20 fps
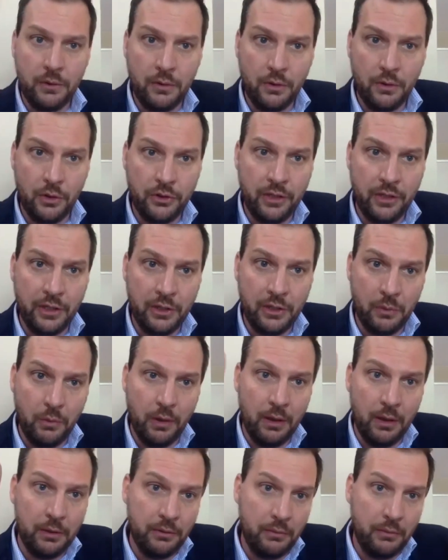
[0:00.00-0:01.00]
jurisdiction
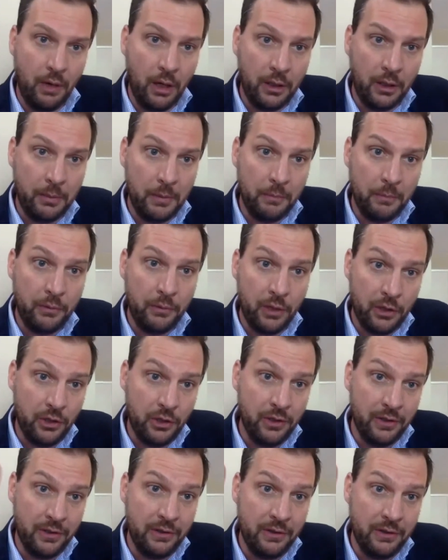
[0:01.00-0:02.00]
where document
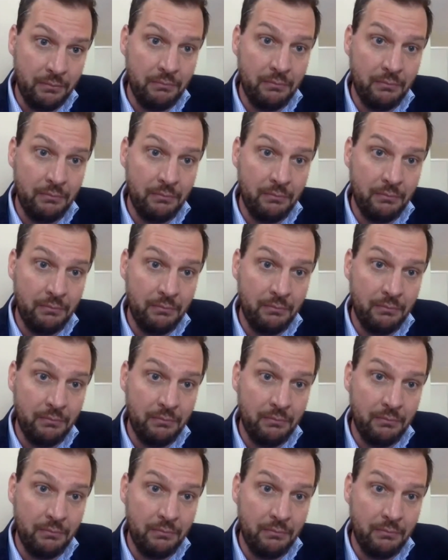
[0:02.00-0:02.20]
production is